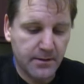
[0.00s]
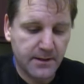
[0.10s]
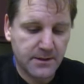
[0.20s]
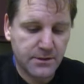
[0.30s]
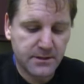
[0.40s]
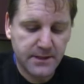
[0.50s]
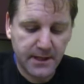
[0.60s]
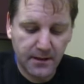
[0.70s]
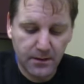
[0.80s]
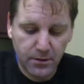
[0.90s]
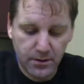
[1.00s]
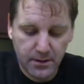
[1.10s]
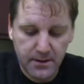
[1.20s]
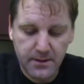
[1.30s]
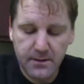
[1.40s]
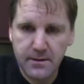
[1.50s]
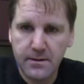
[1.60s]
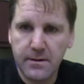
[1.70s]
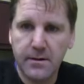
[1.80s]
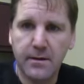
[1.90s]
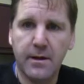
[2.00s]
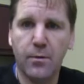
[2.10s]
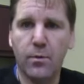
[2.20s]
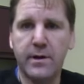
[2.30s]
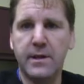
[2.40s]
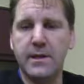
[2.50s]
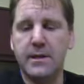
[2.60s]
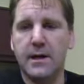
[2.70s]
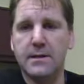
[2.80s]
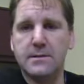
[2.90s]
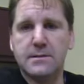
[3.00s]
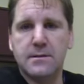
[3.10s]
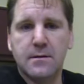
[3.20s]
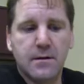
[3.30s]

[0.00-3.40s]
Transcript: let's just take a look at what he does.